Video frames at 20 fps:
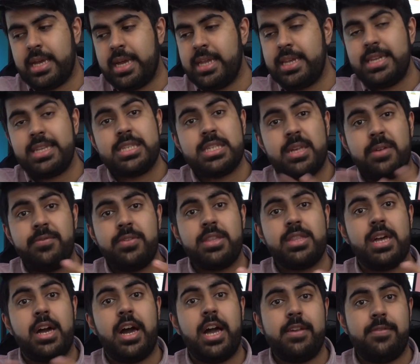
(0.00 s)
And it's something
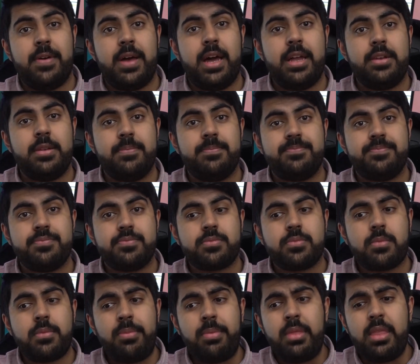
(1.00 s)
that I've had
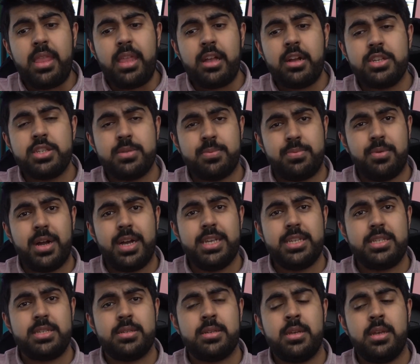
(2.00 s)
a
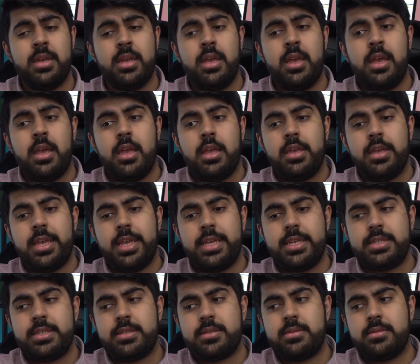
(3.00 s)
surprise,
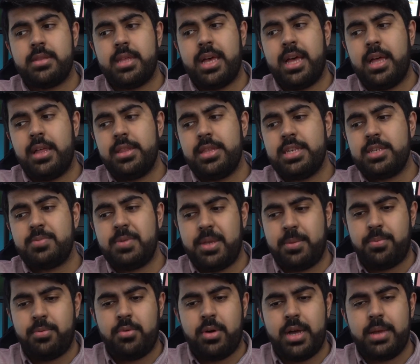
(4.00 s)
is that these
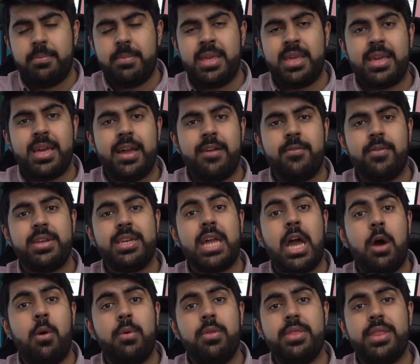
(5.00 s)
people I meet every
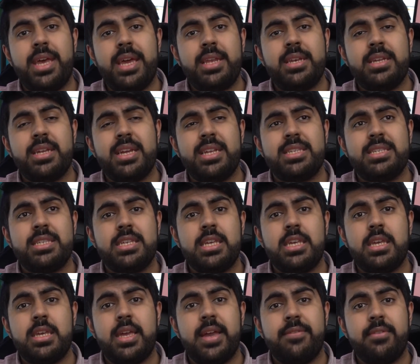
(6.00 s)
now and then and
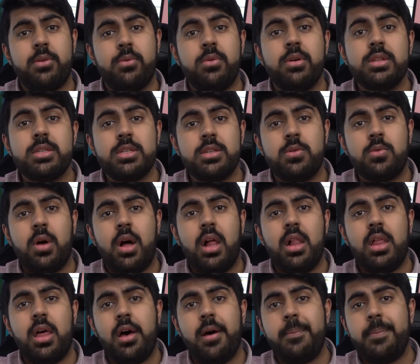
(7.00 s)
see every once in a
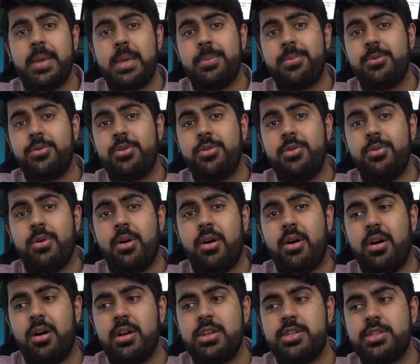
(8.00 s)
while are people who
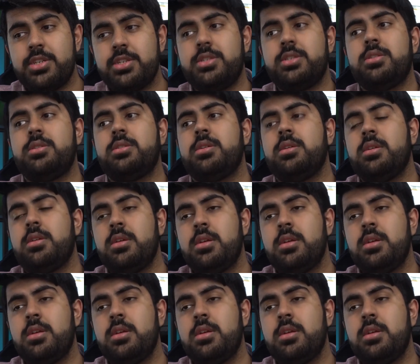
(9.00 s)
are just